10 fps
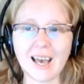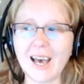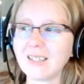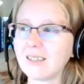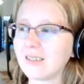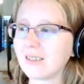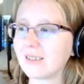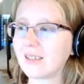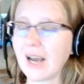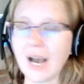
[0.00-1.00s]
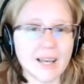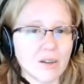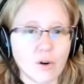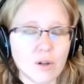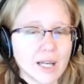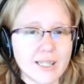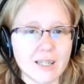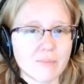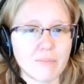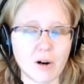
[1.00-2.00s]
And the whole
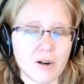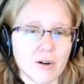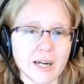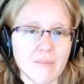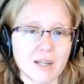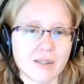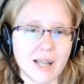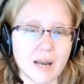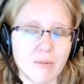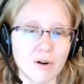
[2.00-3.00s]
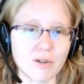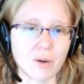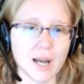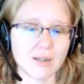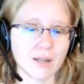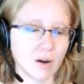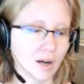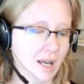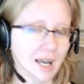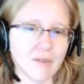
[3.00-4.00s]
idea is bartering amongst neighbors, right?
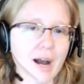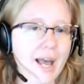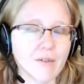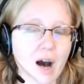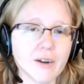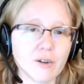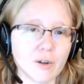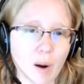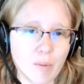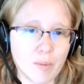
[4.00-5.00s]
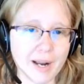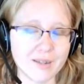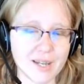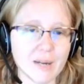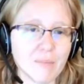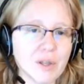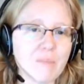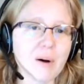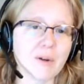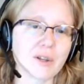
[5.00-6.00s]
So if I have 100 rubber bands, I can
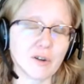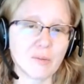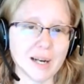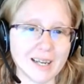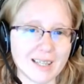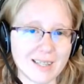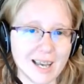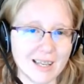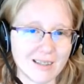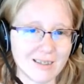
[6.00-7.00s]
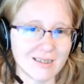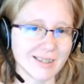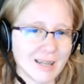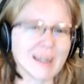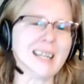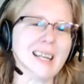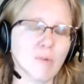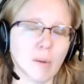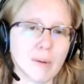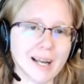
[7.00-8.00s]
put them up on the group and I can say, does anybody
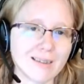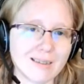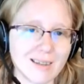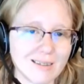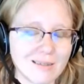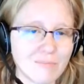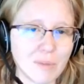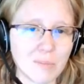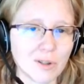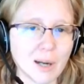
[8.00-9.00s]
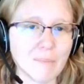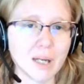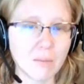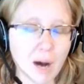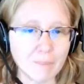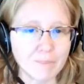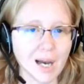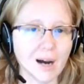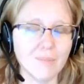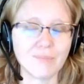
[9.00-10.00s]
need rubber bands? And people will come pick them up.
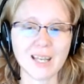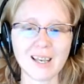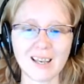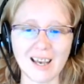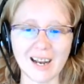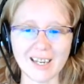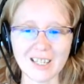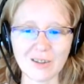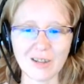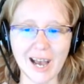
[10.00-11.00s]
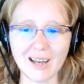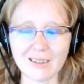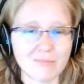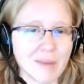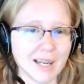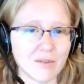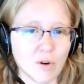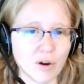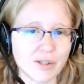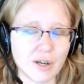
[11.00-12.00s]
And I could do that back and
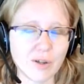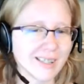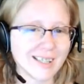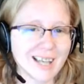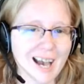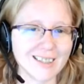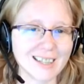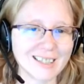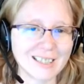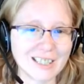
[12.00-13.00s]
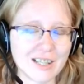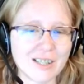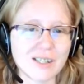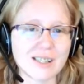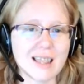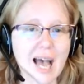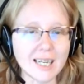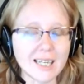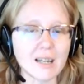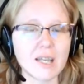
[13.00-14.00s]
forth. So it's just
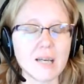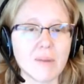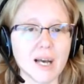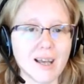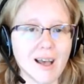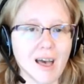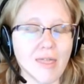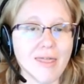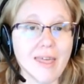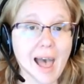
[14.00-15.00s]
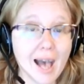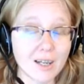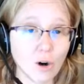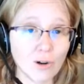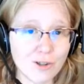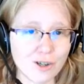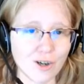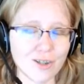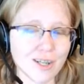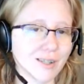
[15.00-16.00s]
that kind of thing. But that
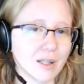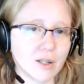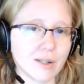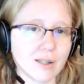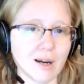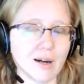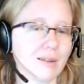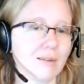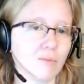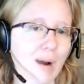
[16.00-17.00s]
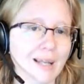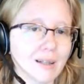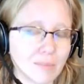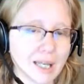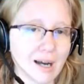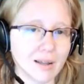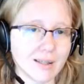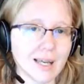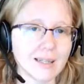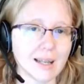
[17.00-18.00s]
culture doesn't just start randomly all
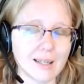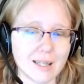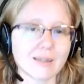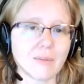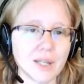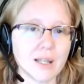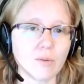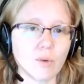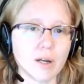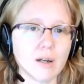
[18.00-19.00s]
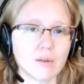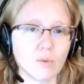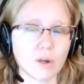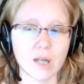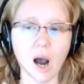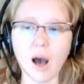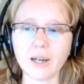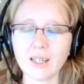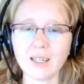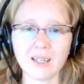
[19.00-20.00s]
of a sudden. I think that's something that we were taught.